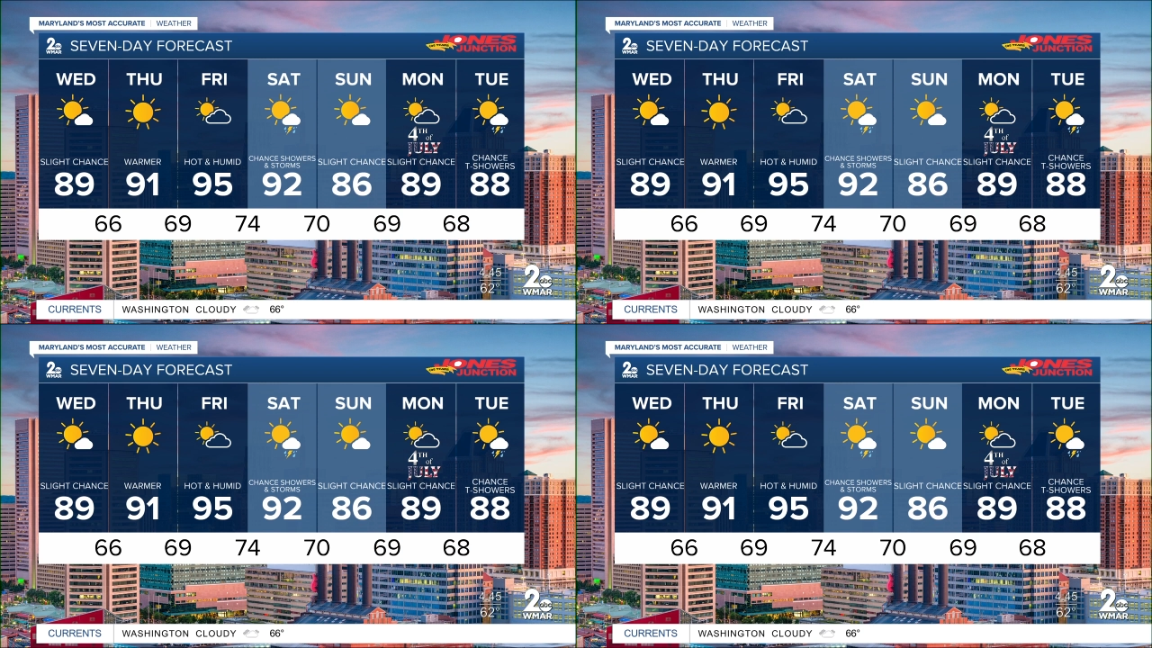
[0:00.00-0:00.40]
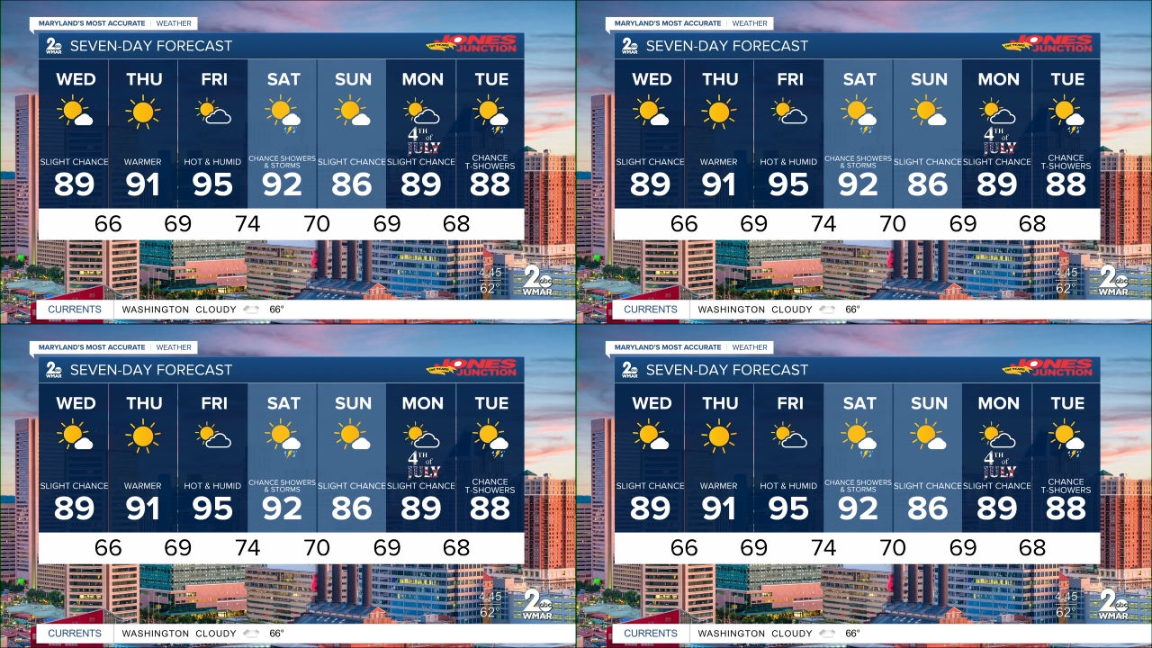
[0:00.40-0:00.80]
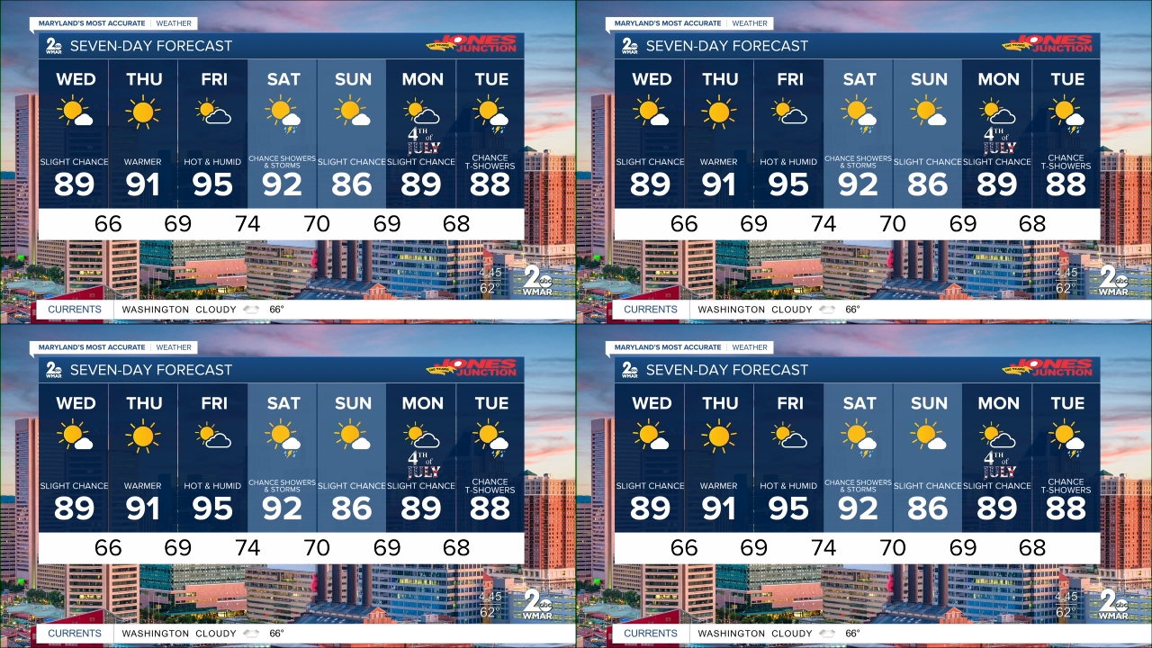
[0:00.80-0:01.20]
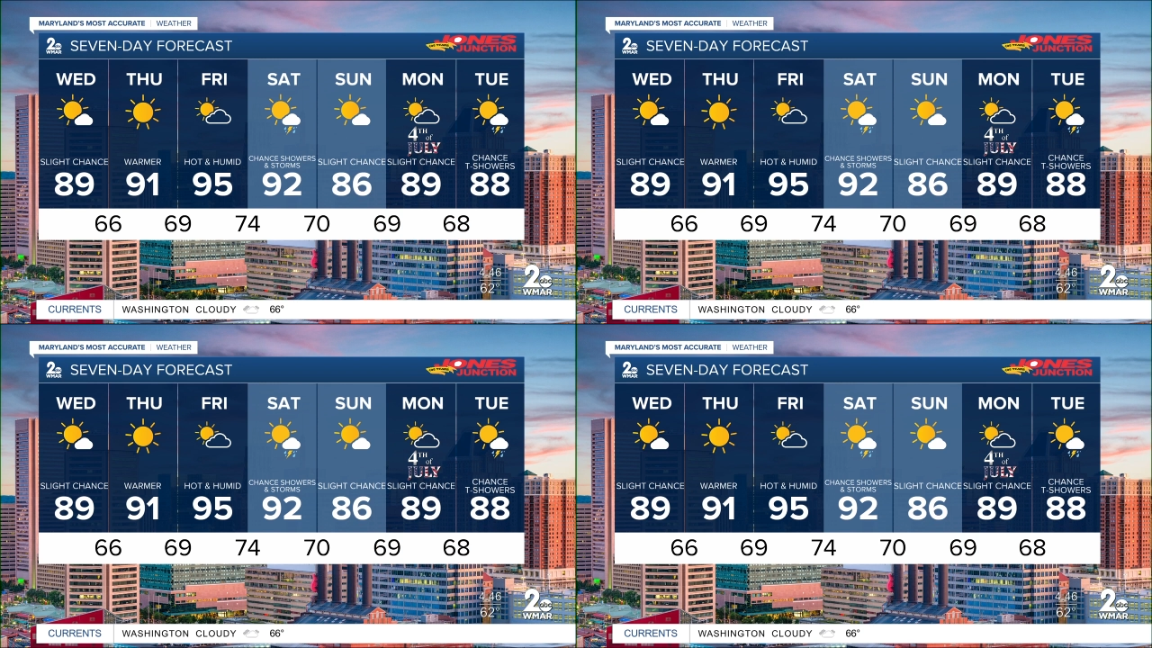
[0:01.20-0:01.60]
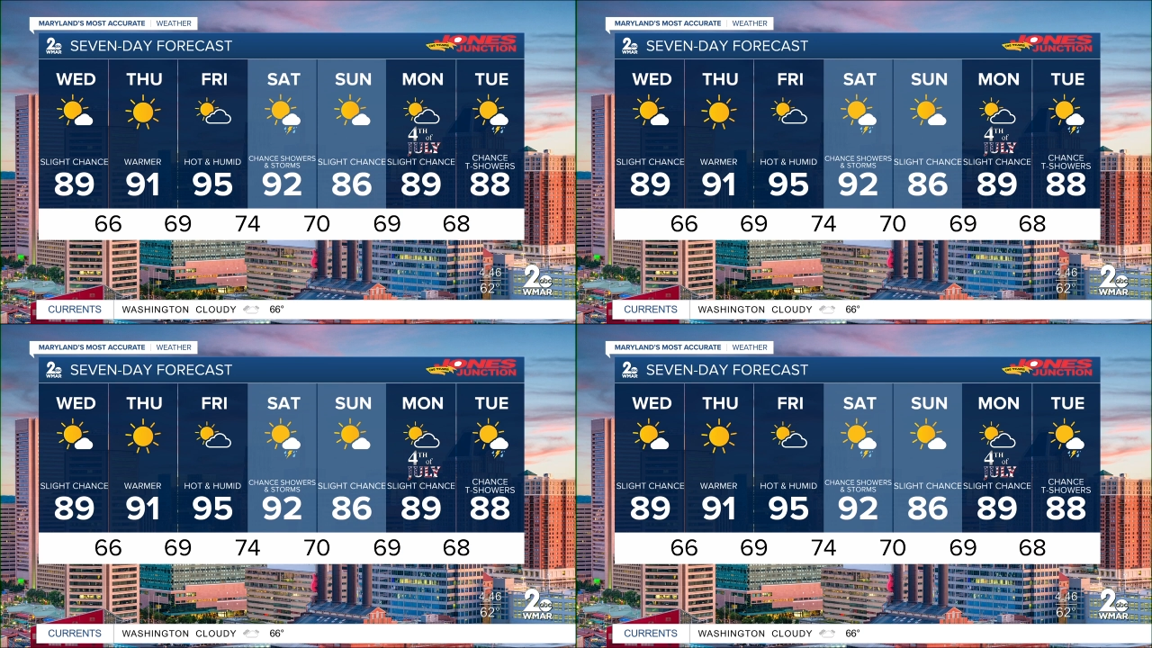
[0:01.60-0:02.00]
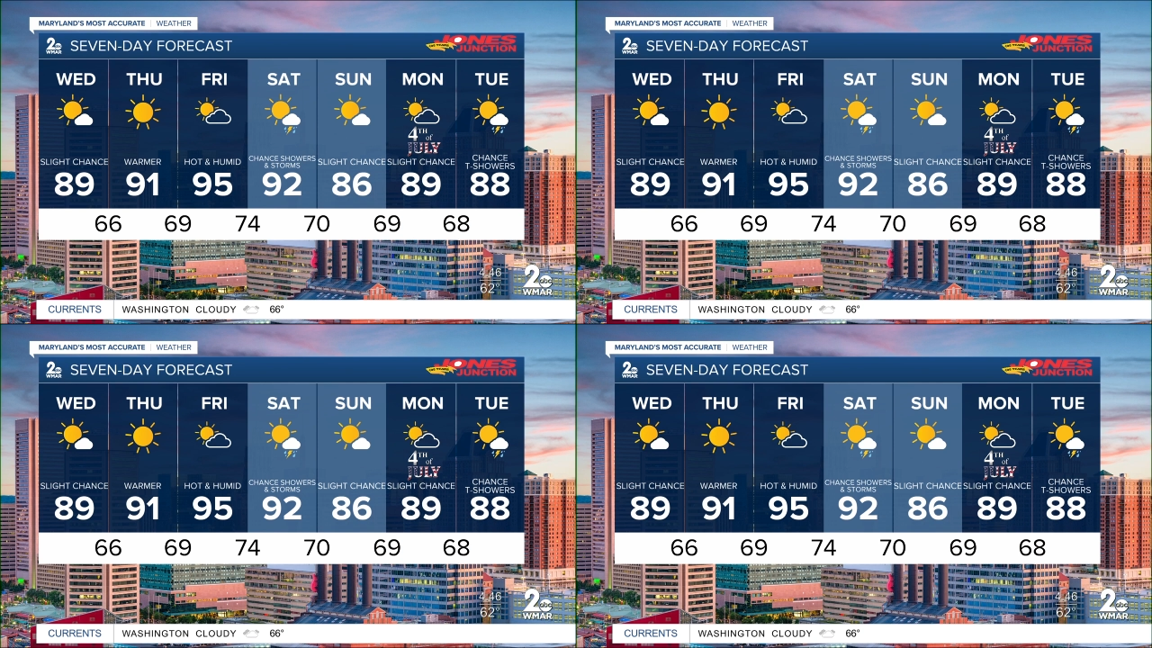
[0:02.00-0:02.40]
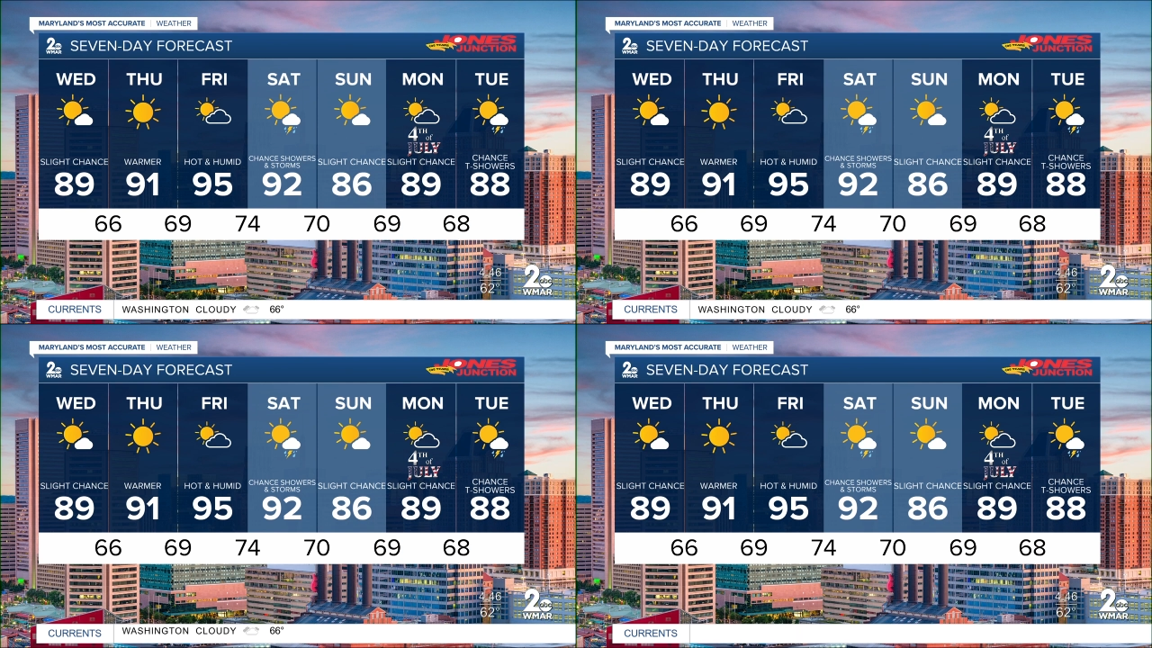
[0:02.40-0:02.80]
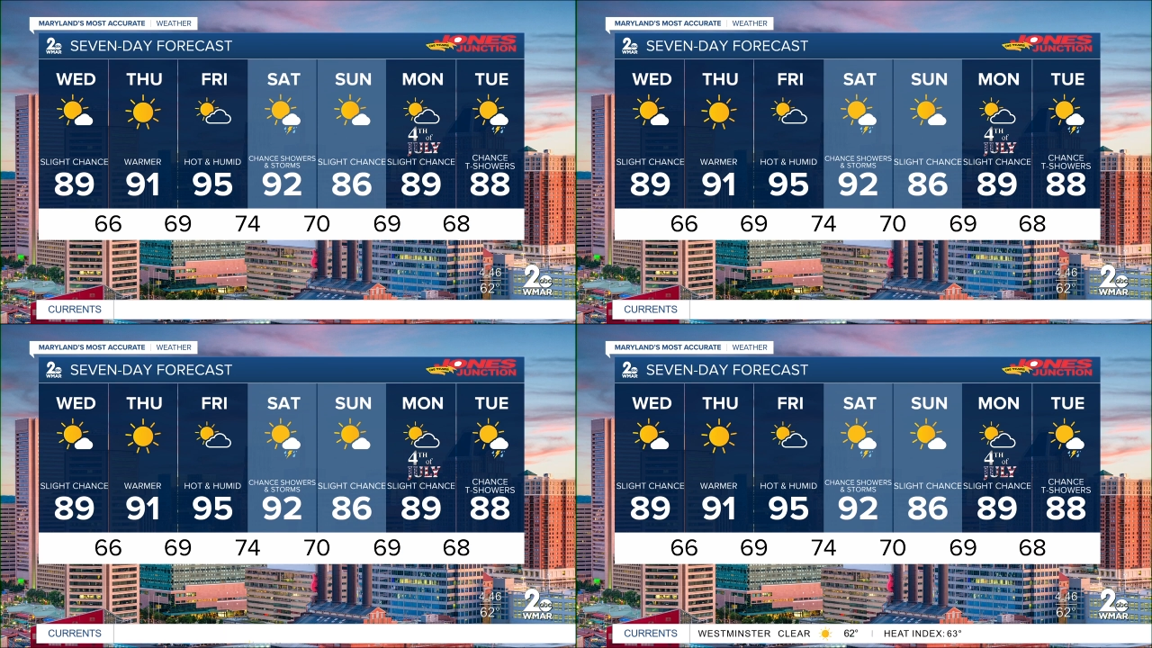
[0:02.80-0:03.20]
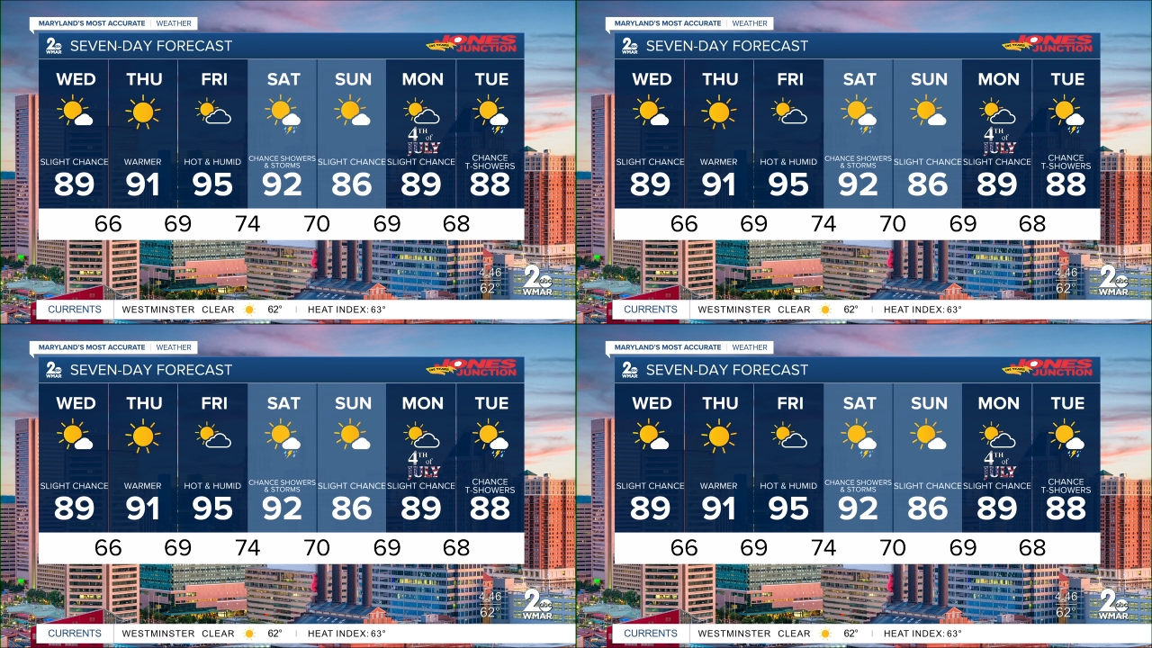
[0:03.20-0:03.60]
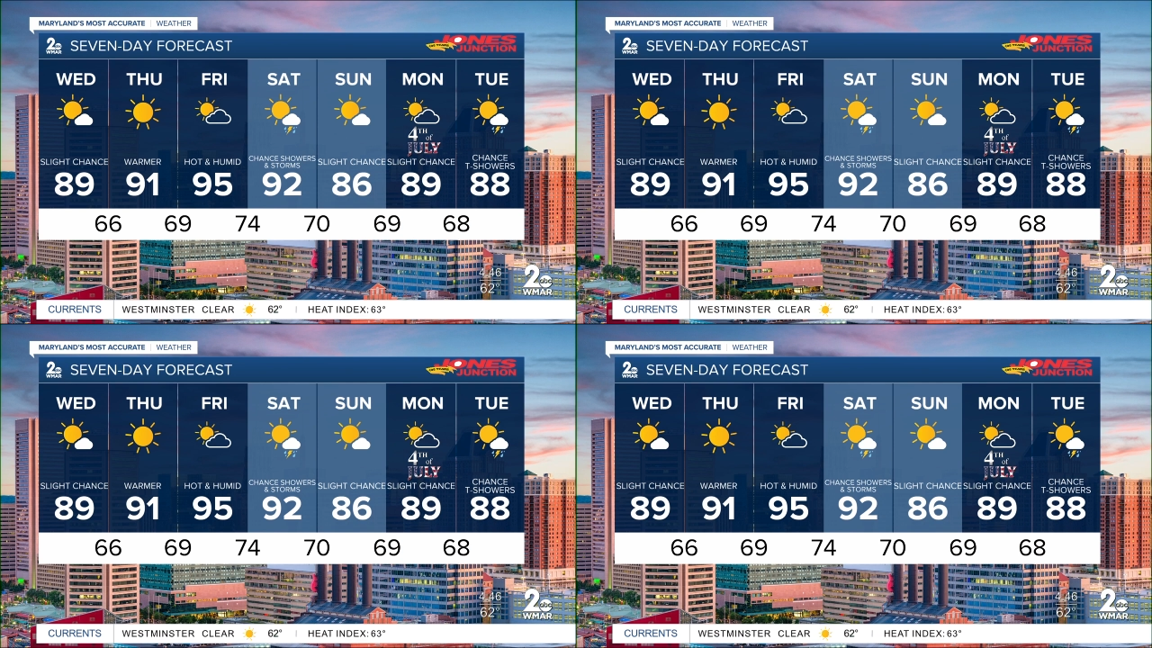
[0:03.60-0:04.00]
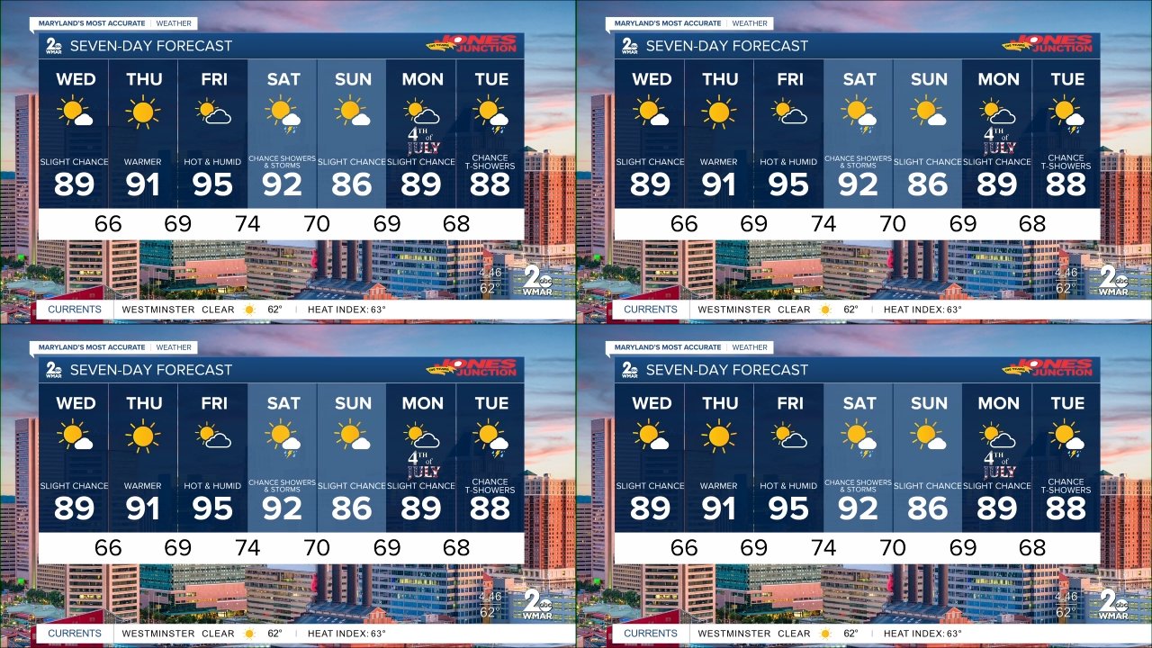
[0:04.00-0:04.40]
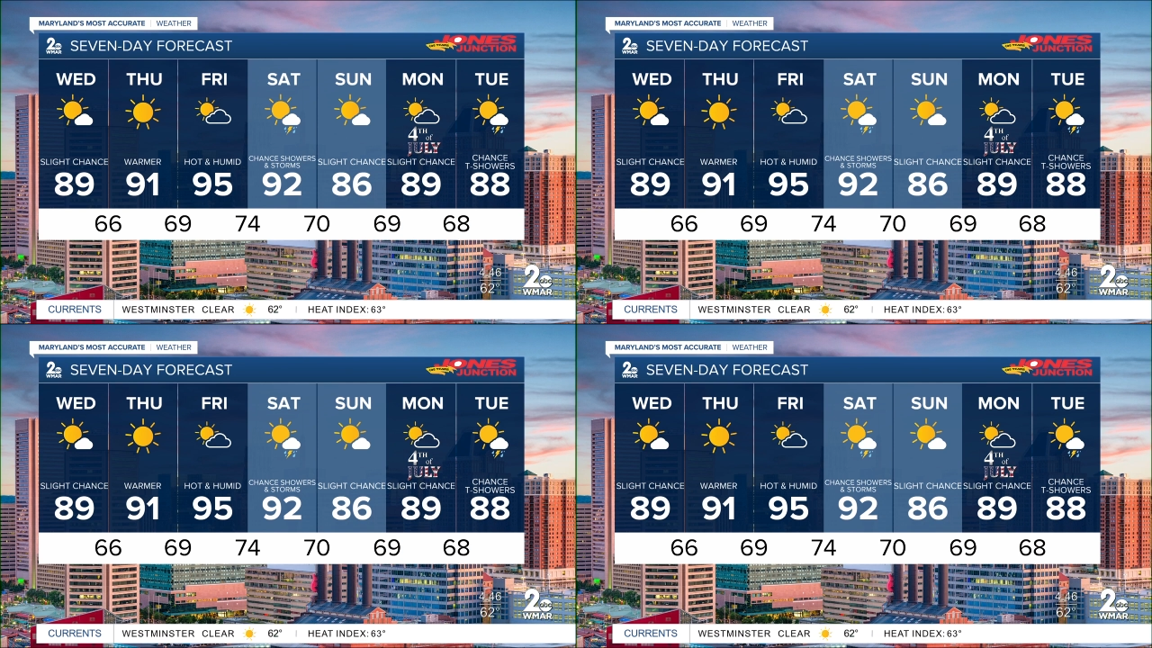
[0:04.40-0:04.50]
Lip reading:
(no speaker visible)